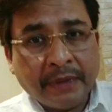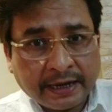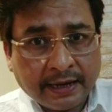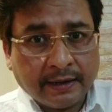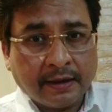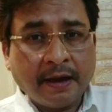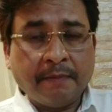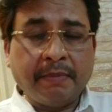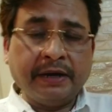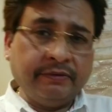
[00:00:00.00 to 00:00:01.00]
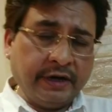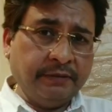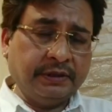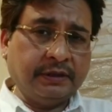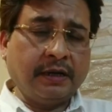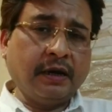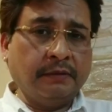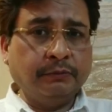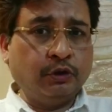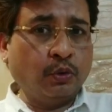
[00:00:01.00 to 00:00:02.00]
making my dreams
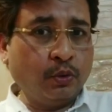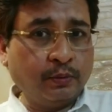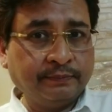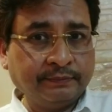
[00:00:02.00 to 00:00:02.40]
come true.